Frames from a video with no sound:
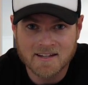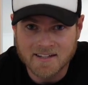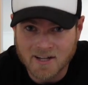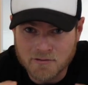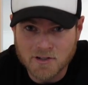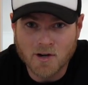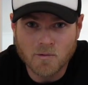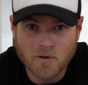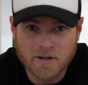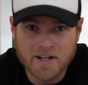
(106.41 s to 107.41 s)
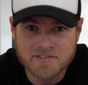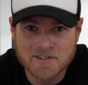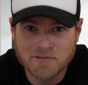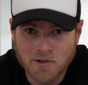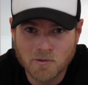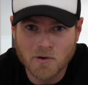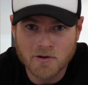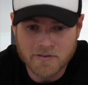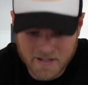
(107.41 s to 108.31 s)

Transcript: Now if you don't want an eski full of water at